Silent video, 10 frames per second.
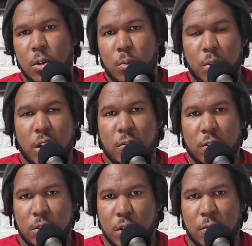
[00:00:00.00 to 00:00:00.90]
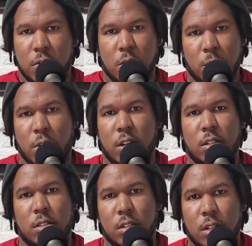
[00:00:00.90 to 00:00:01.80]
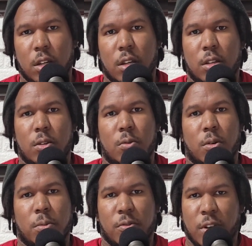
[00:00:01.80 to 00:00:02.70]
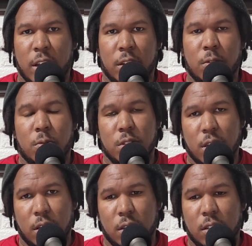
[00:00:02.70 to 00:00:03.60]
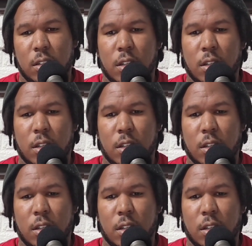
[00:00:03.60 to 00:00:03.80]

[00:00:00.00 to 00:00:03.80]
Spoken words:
whatever service or product you are providing or selling.